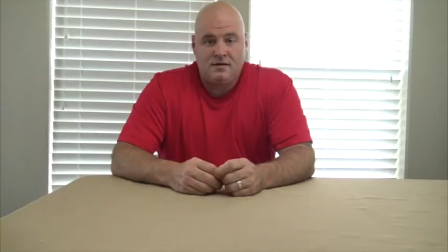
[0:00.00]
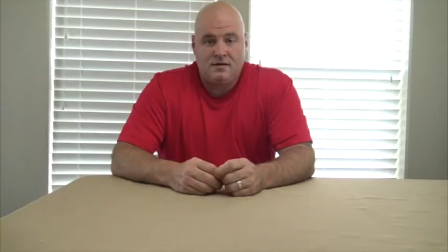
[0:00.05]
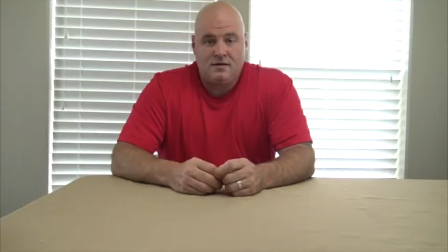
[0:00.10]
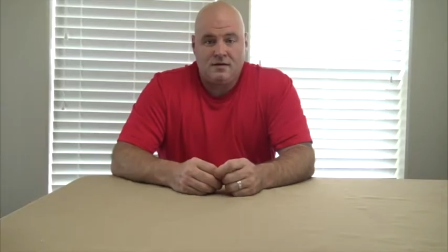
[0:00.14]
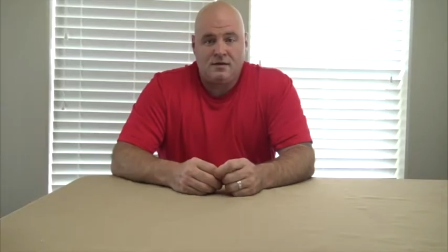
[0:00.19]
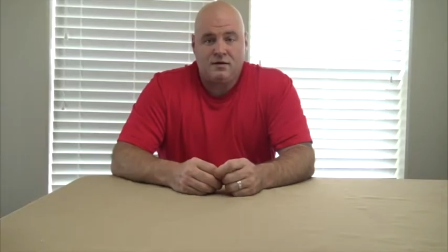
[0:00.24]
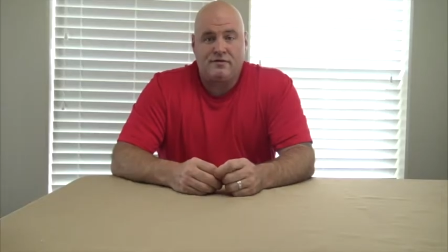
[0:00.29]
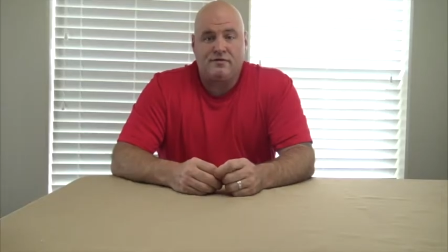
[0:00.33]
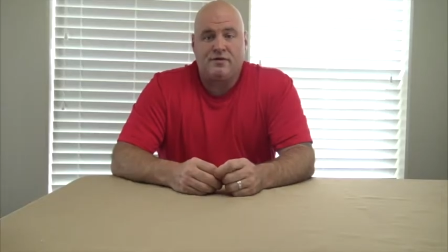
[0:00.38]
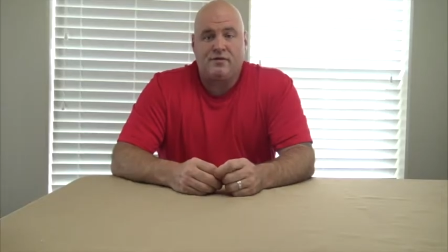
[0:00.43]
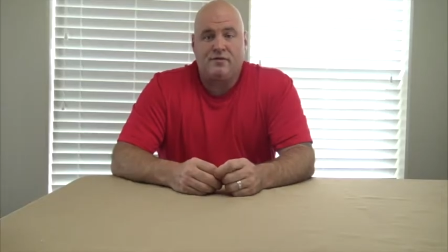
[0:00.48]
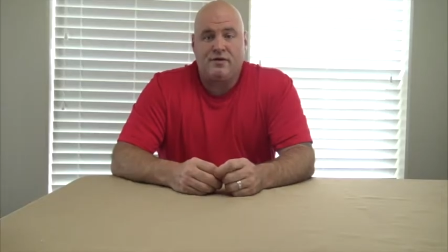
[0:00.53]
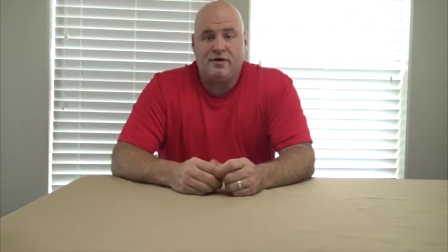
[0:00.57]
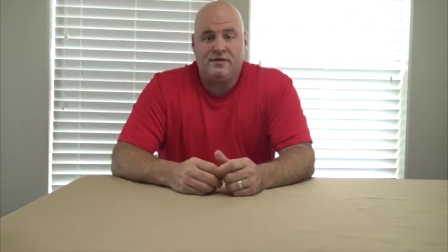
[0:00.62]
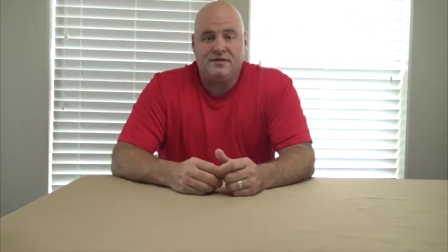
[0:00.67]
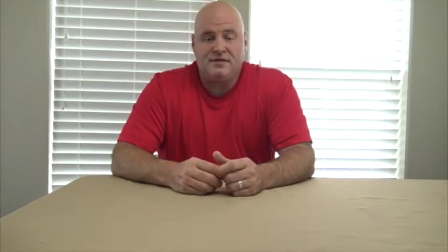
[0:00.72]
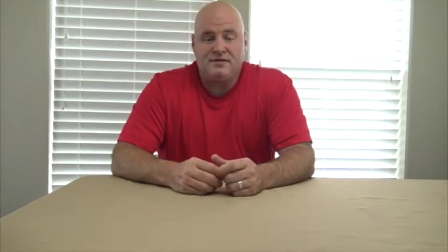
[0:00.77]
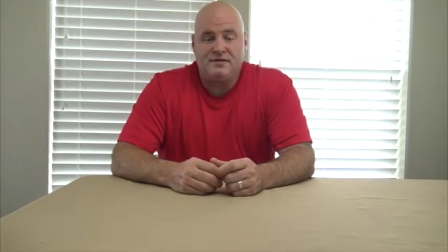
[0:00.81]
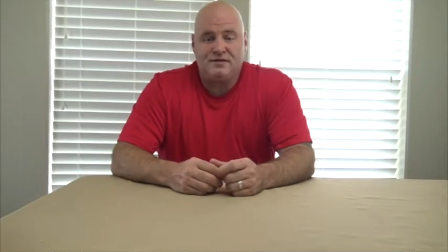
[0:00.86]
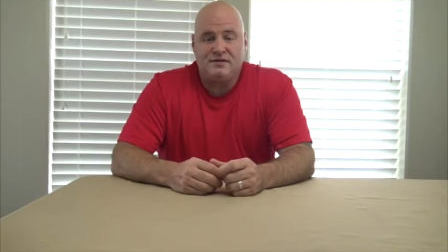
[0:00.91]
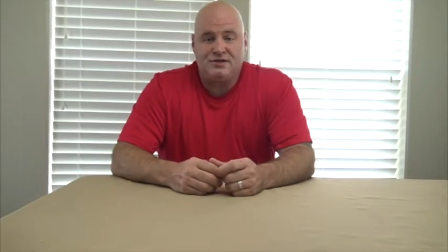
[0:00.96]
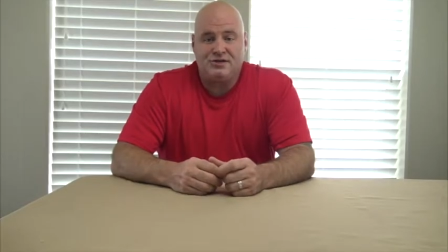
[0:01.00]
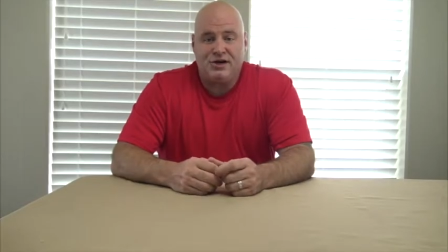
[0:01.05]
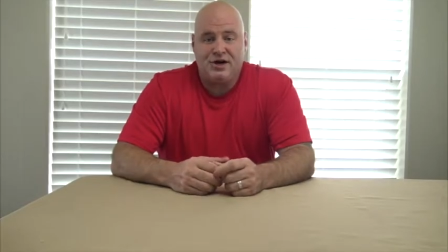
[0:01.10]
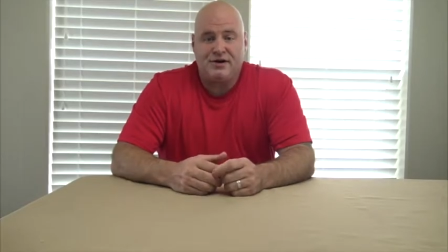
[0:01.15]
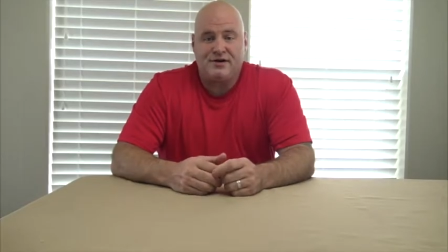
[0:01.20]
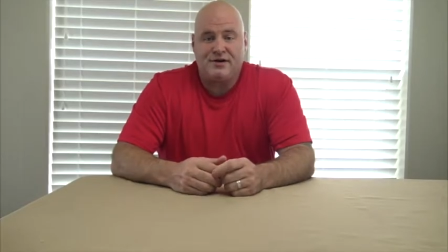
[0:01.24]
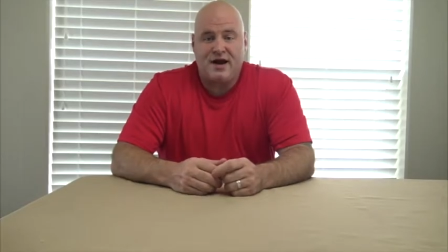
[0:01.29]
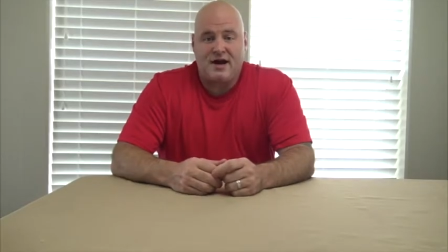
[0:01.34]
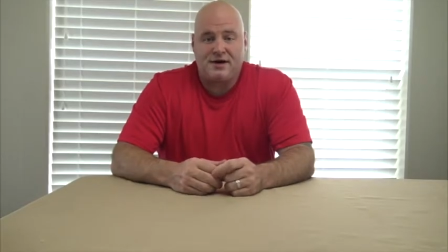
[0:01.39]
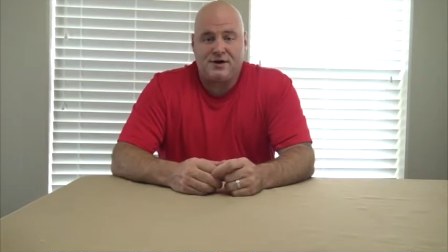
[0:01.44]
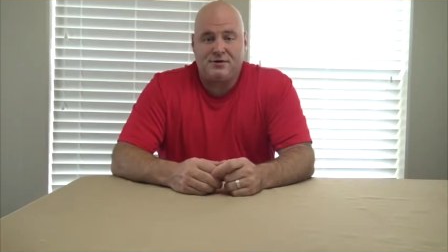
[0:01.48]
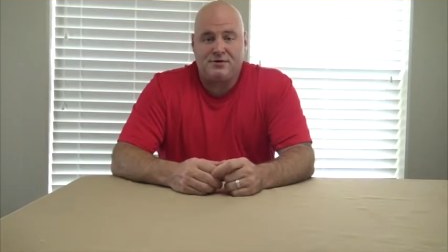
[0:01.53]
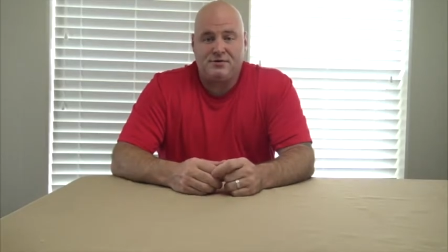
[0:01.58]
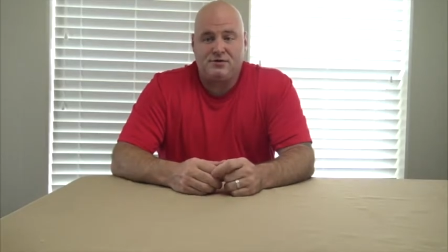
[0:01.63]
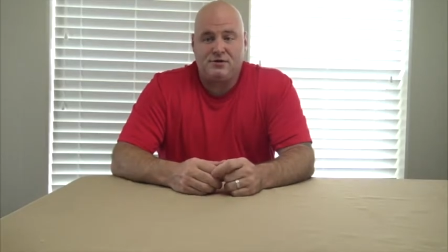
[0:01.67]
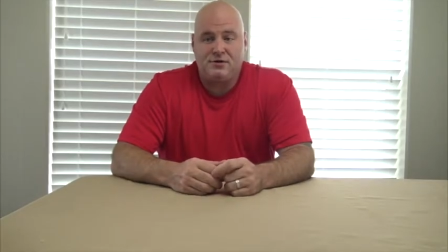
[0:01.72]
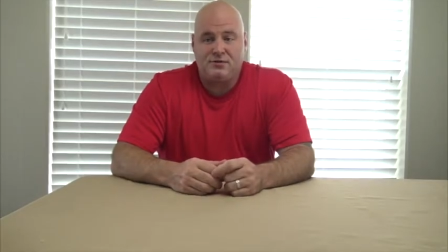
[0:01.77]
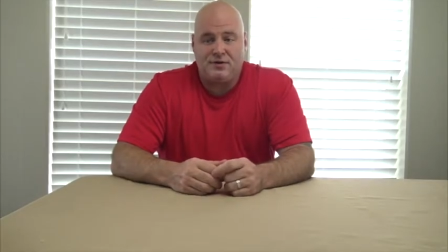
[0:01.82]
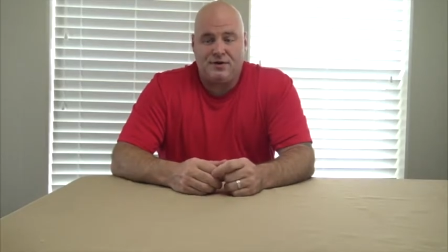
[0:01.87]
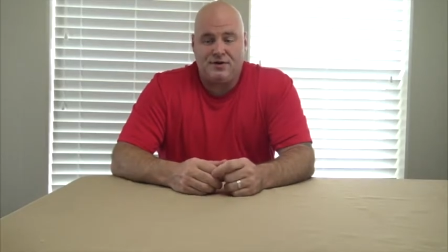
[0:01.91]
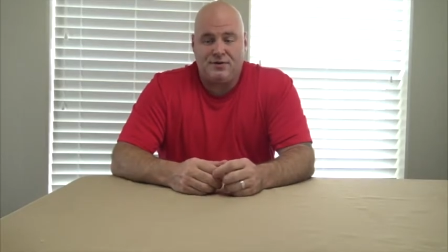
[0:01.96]
Hello everyone, this is JR Tactical
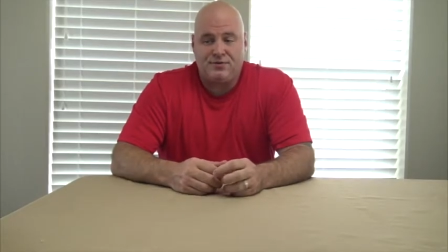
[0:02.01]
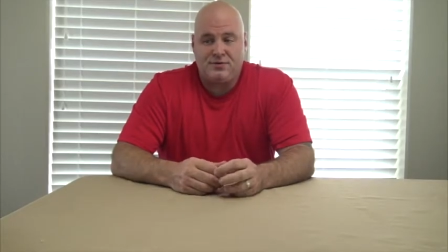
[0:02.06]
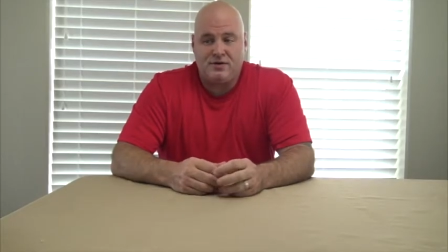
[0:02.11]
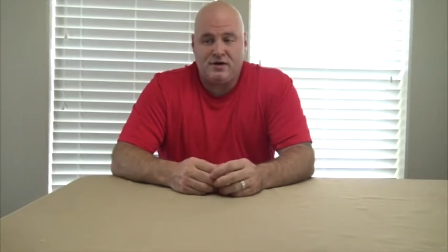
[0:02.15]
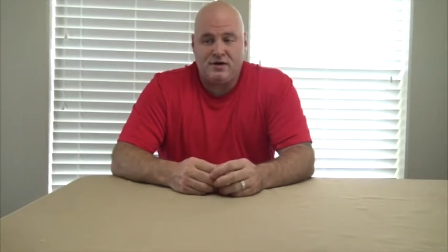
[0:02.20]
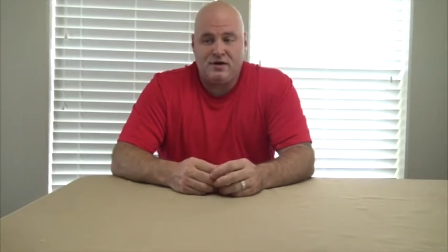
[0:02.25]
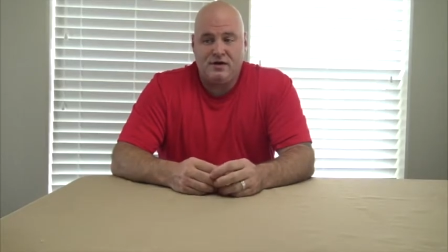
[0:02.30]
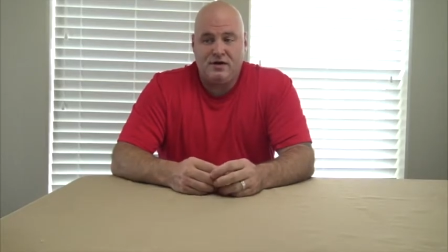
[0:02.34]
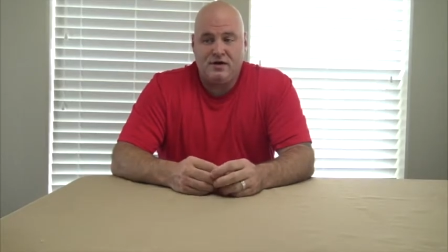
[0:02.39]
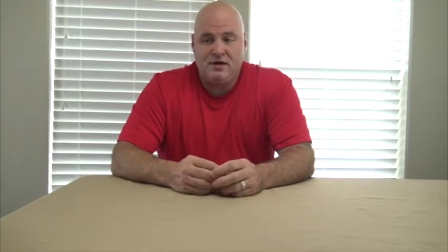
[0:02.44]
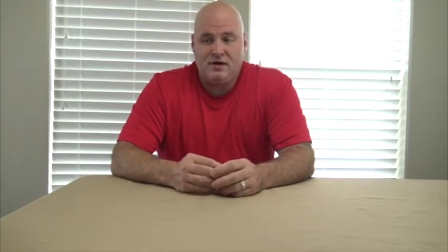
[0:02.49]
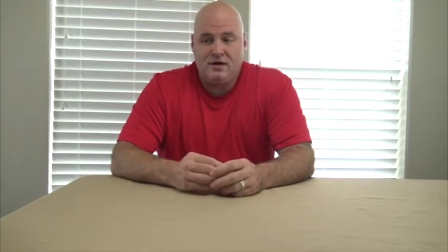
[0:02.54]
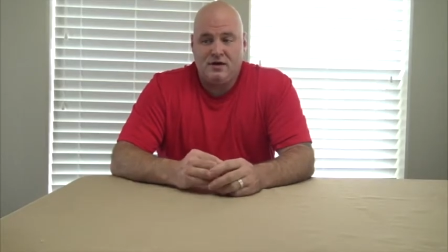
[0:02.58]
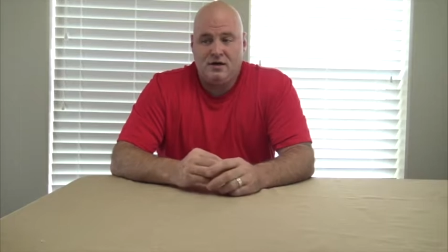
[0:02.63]
213.